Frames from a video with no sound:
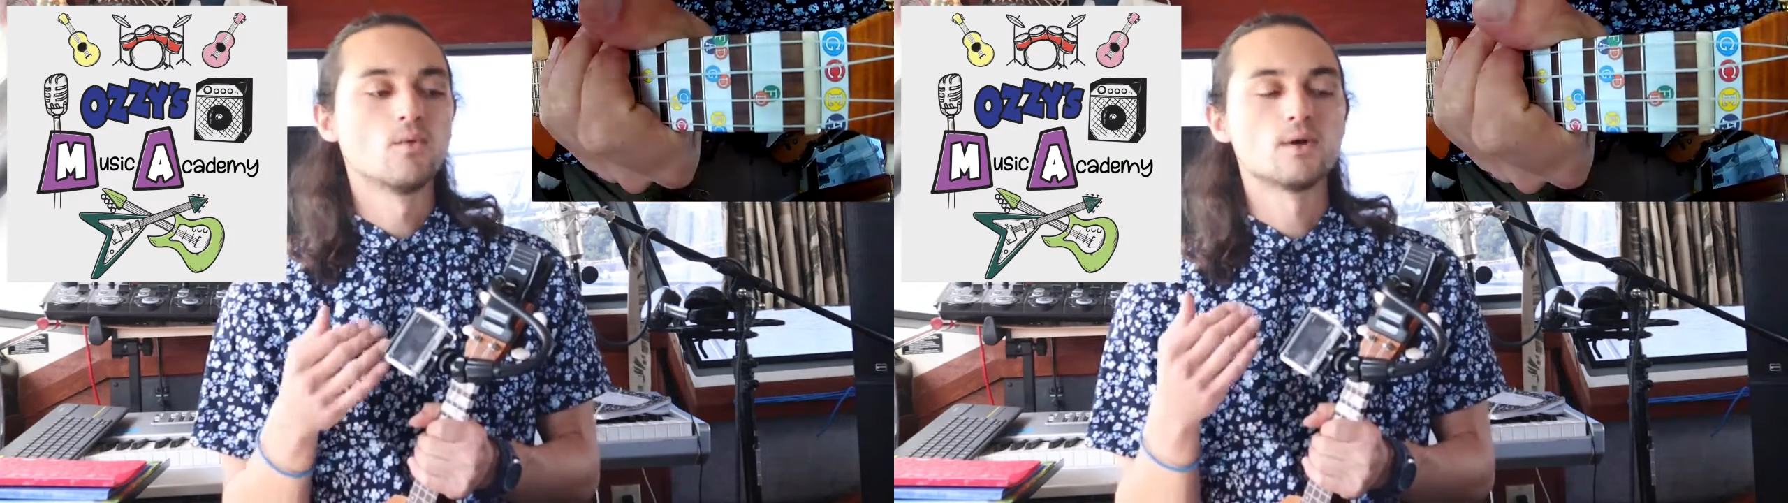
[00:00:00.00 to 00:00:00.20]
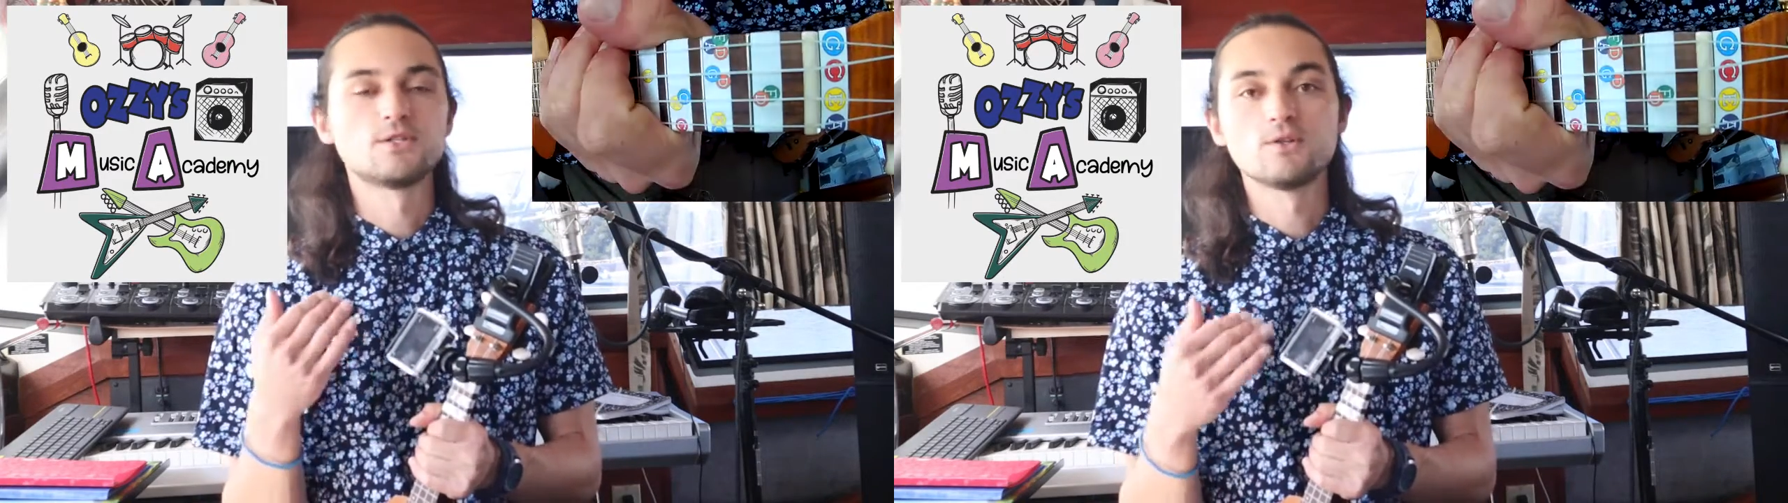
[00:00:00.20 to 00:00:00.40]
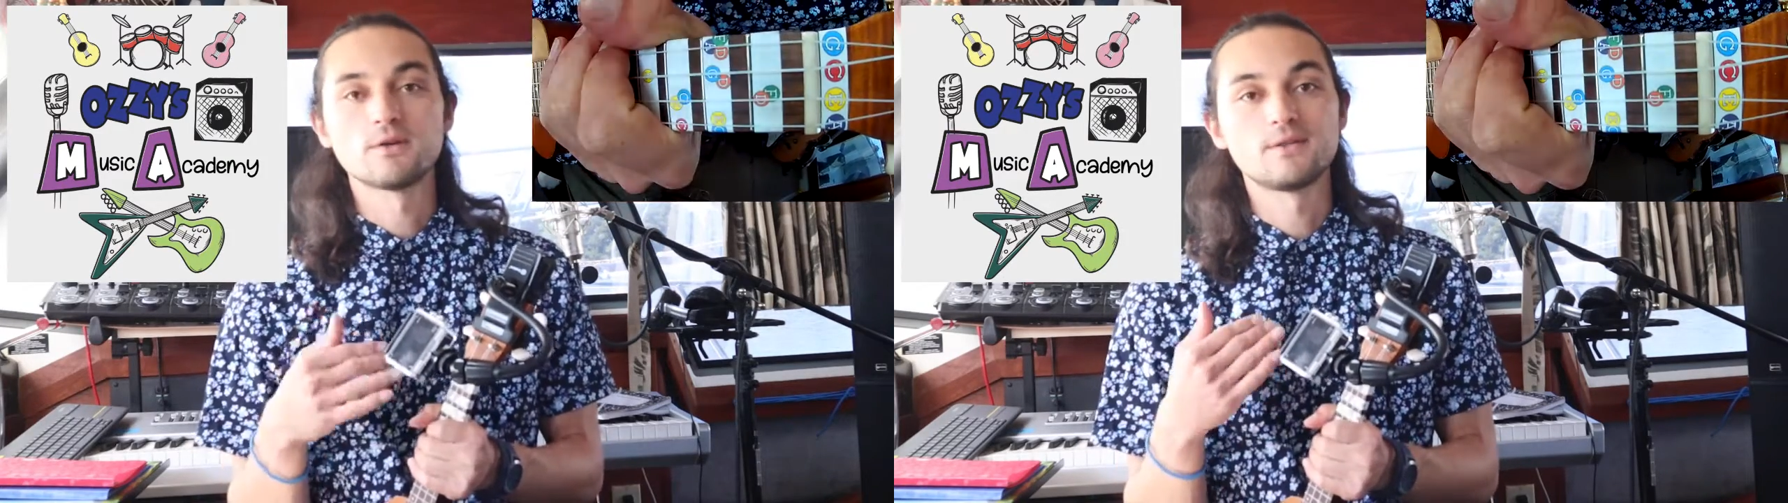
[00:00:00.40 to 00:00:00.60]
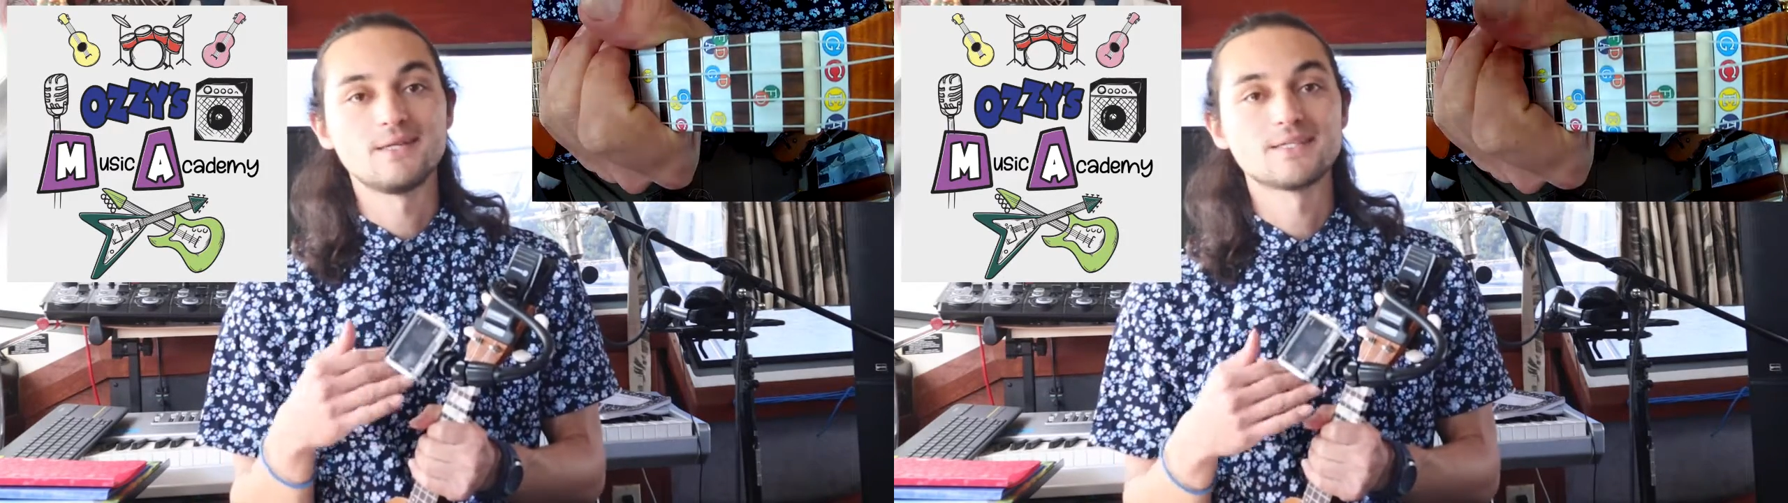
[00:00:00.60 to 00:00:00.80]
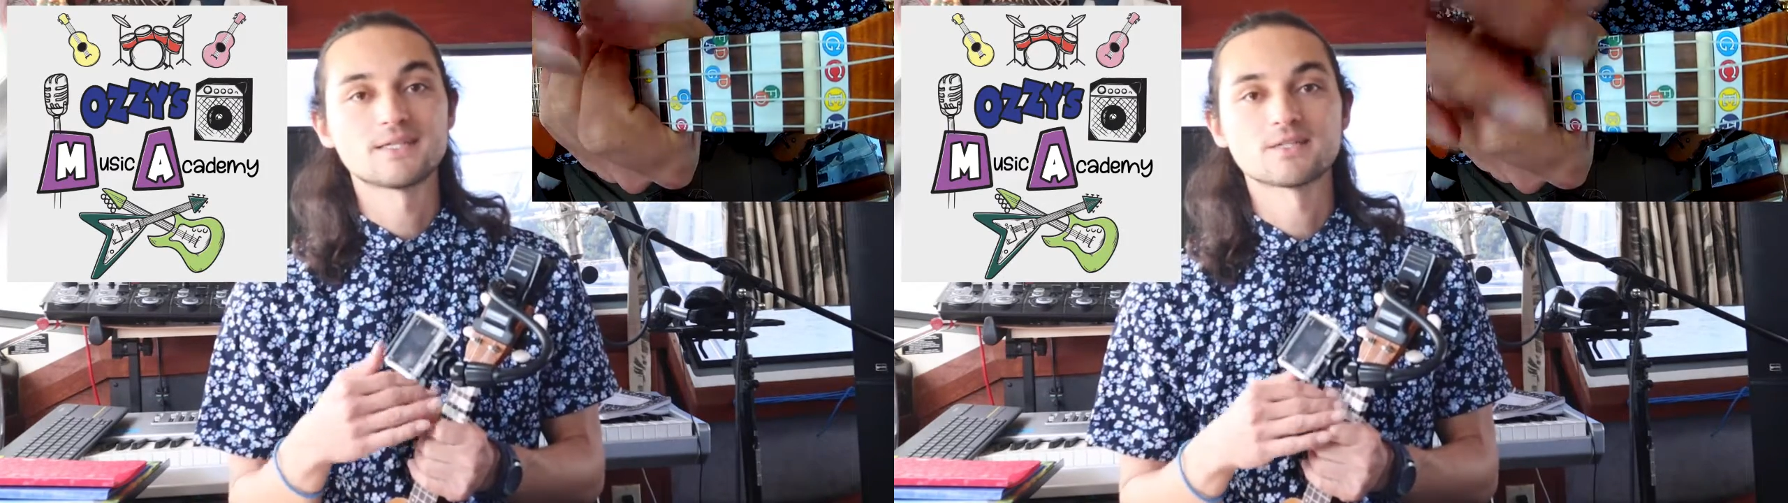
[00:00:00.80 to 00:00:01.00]
Once you learn
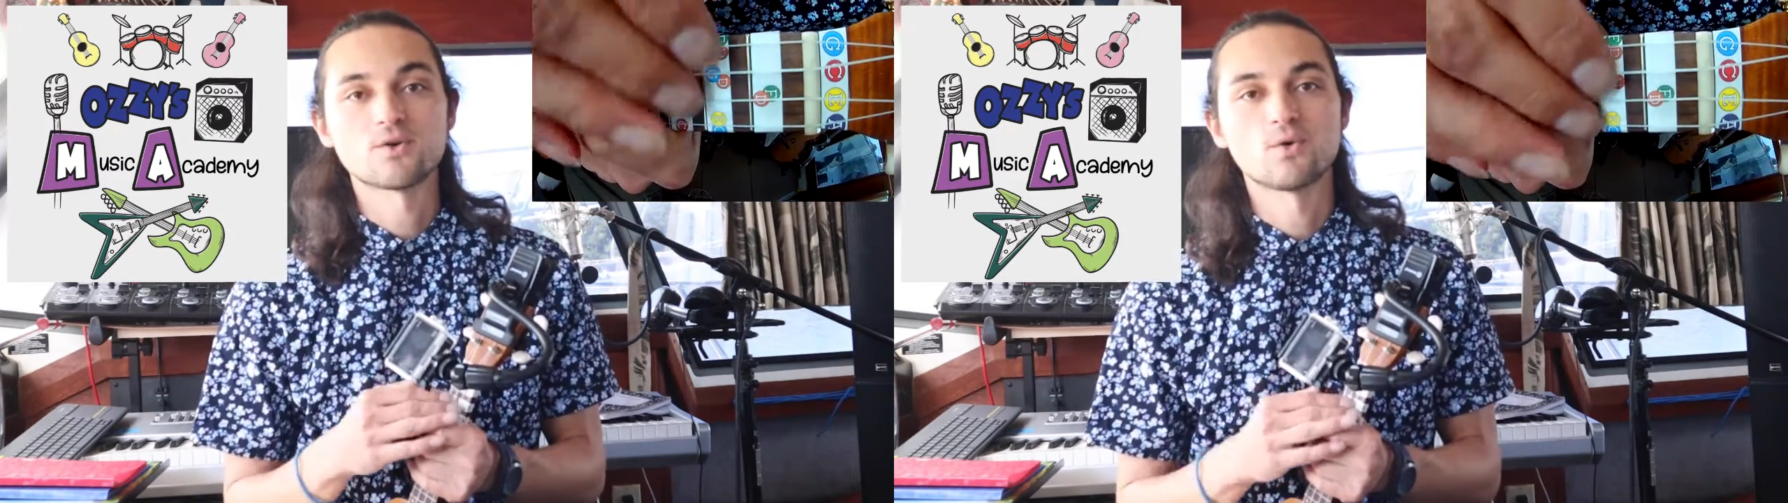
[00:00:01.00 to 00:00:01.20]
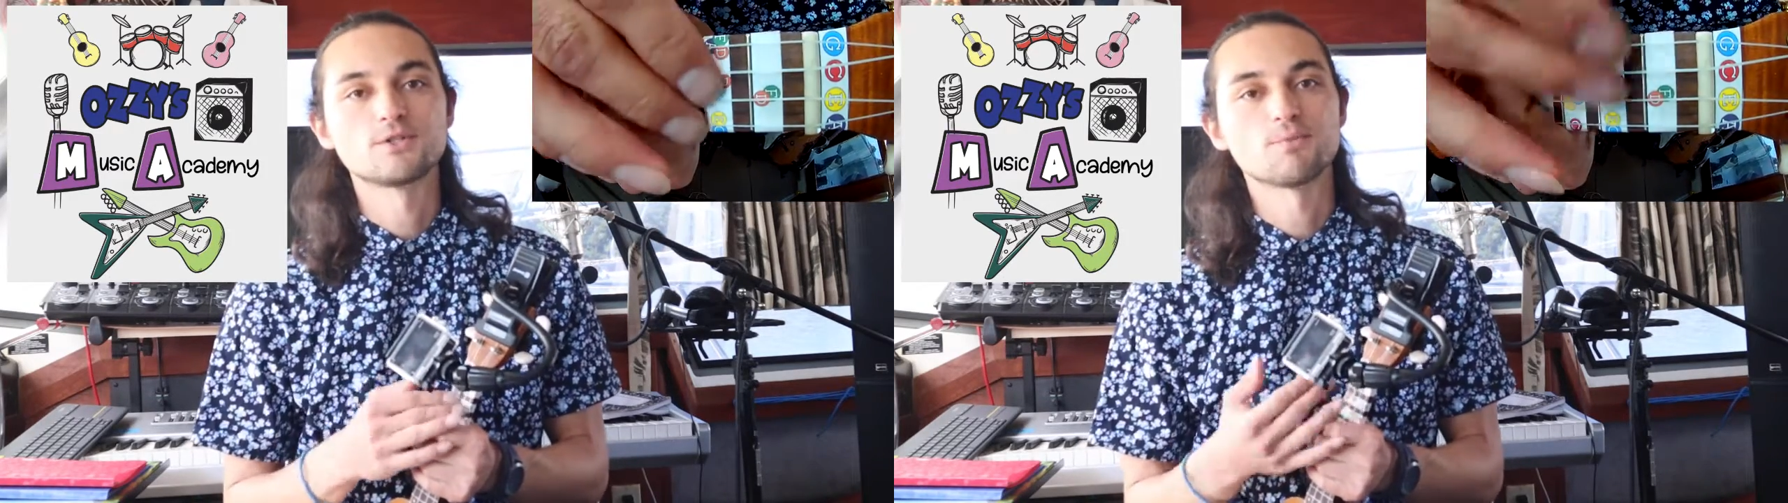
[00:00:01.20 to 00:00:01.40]
these 6 chords,